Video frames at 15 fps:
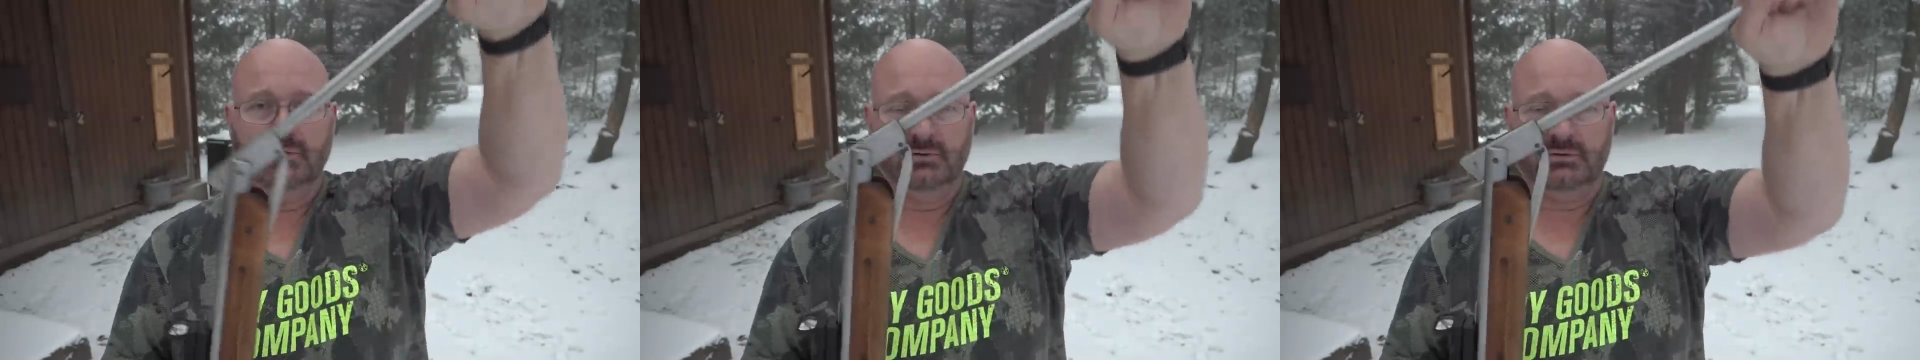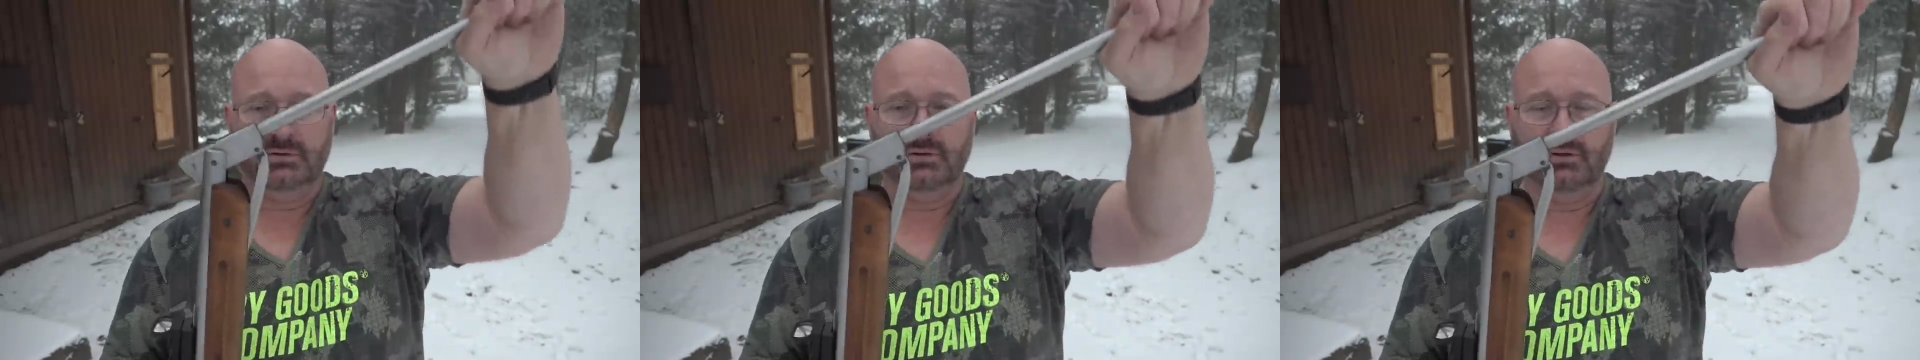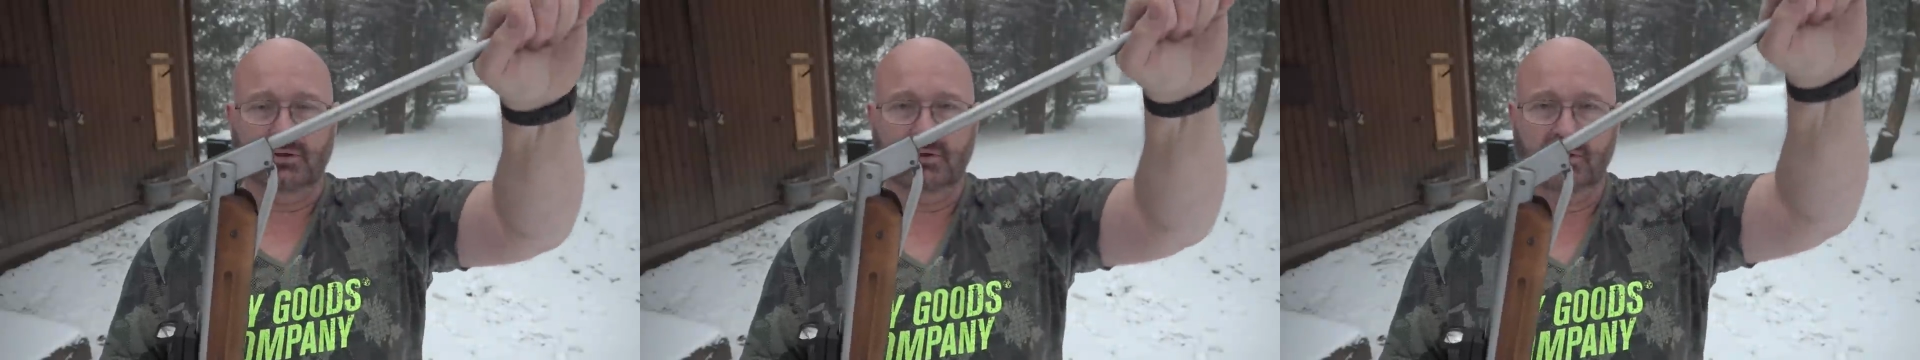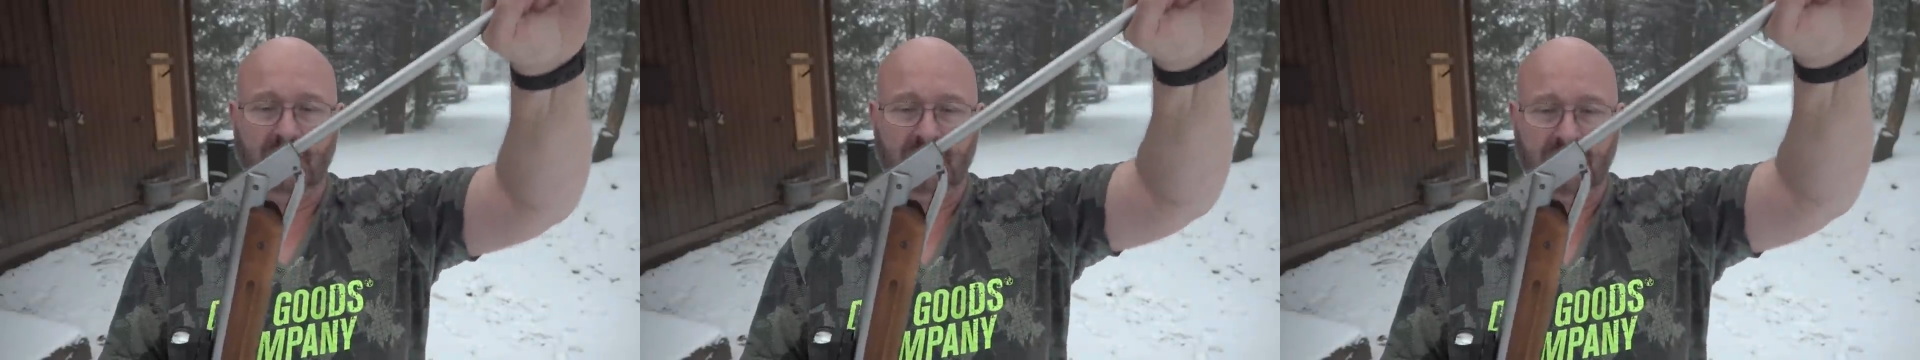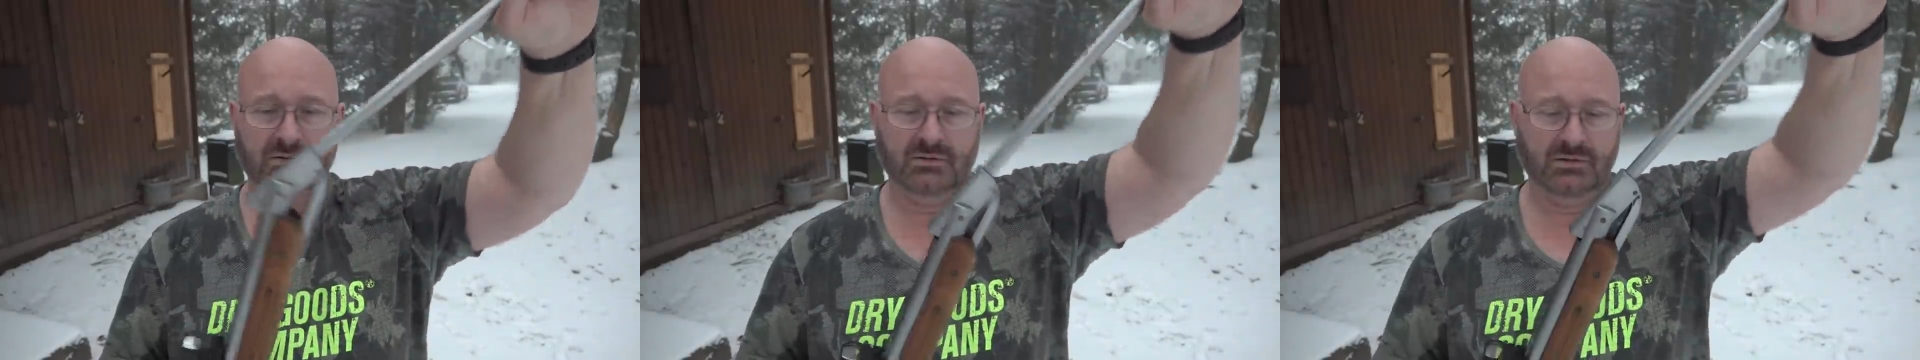So,
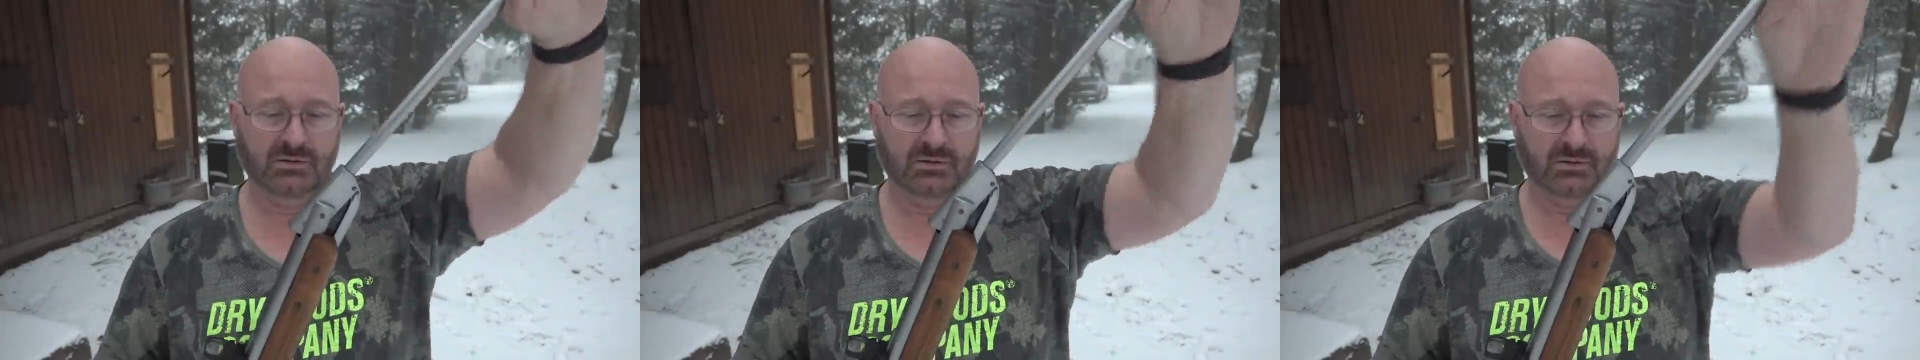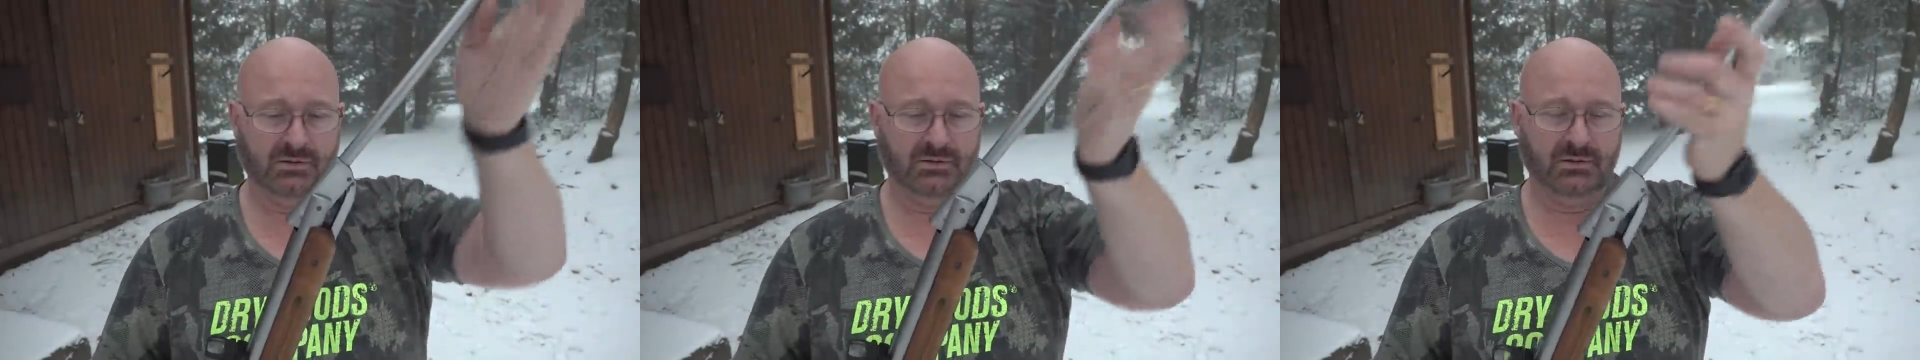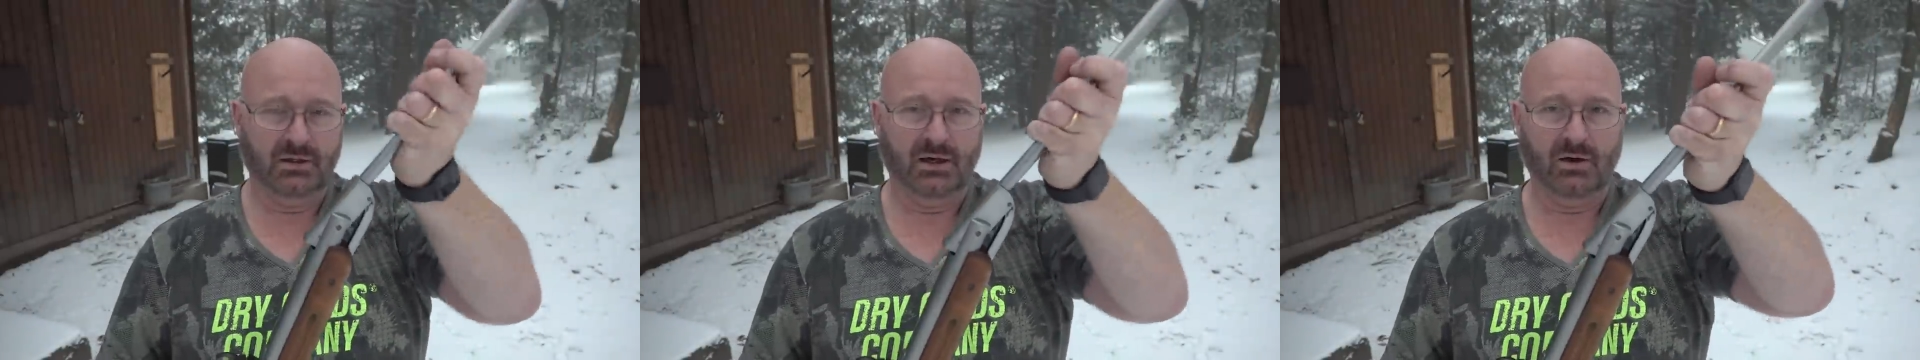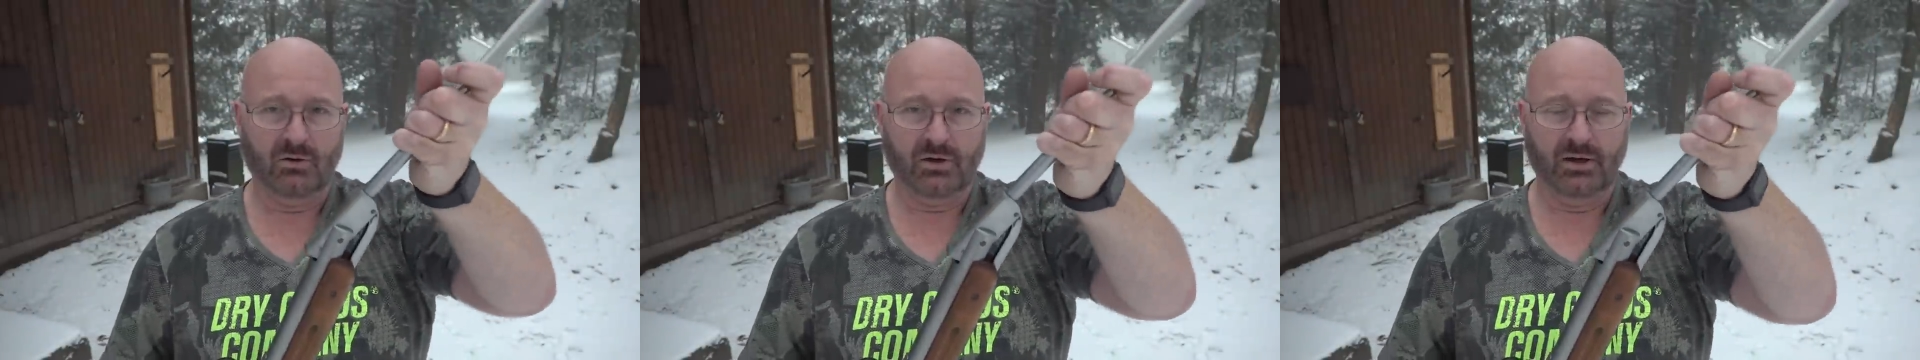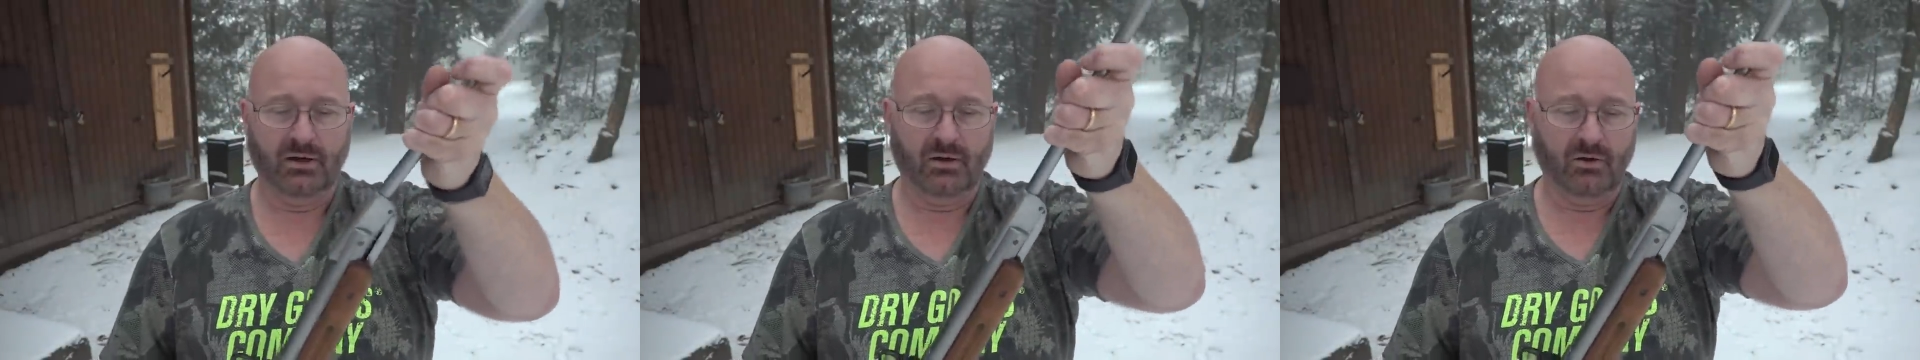how
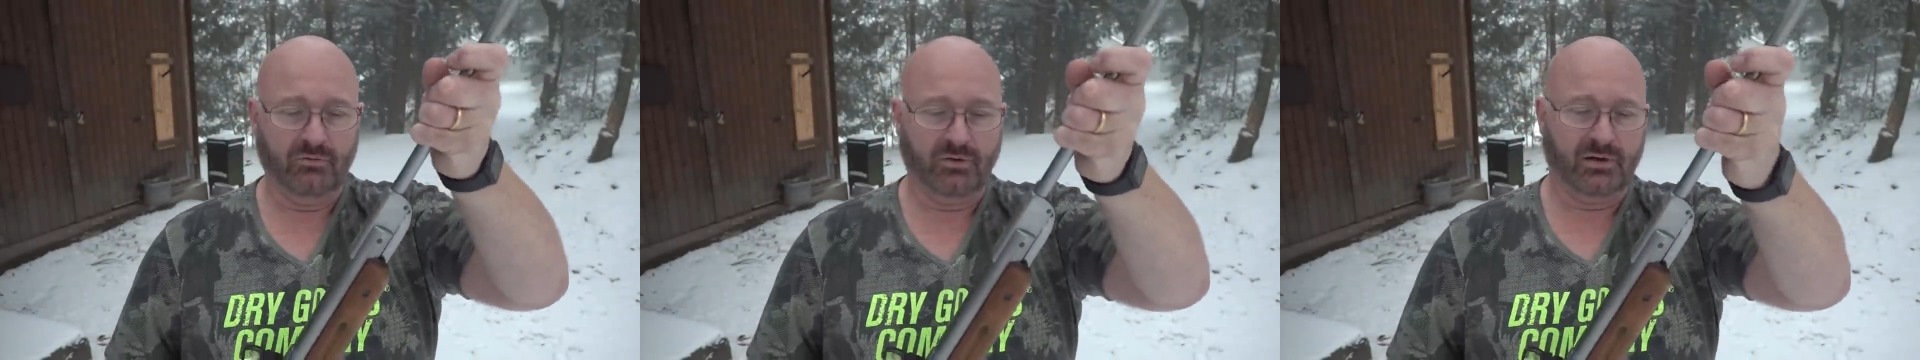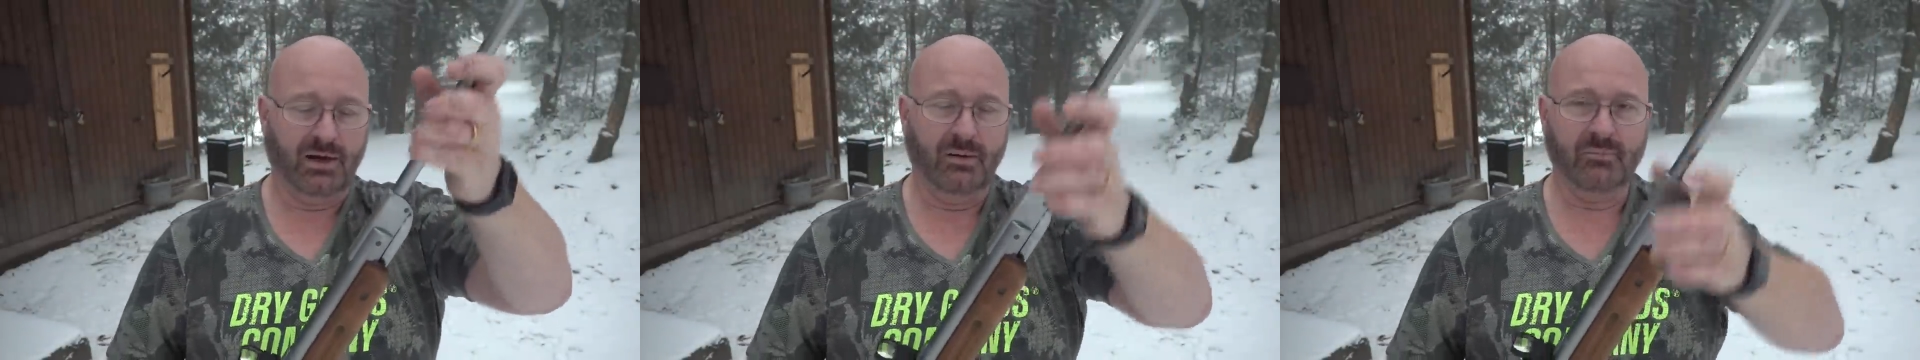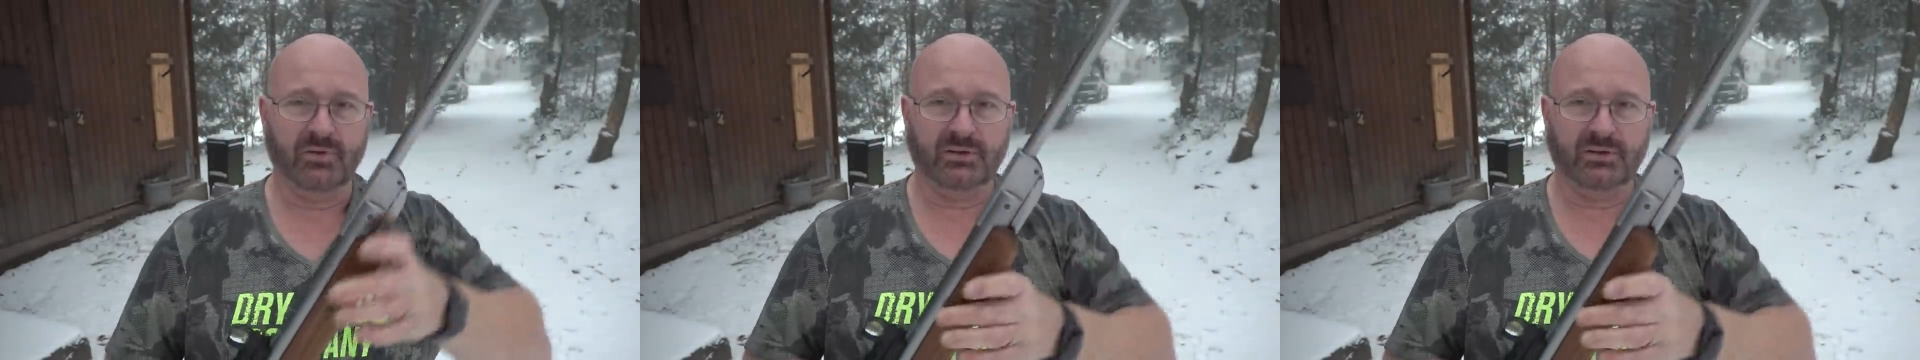can I overcome